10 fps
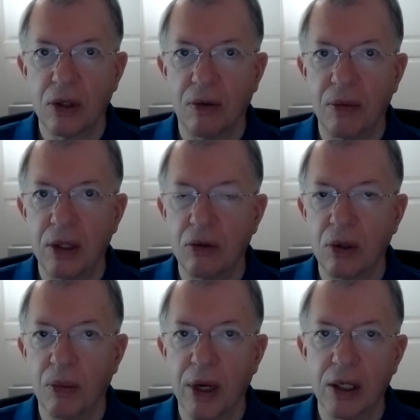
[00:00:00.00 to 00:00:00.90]
I've been through
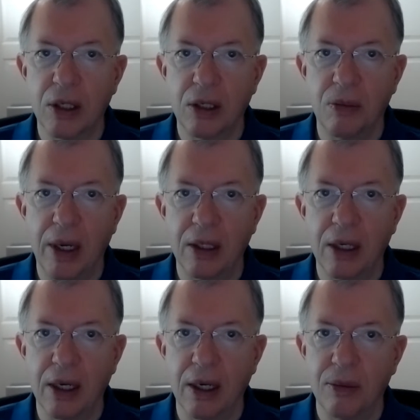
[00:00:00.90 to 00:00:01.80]
the process many
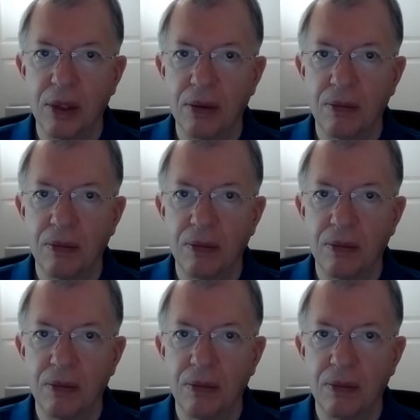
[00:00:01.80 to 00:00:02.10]
times.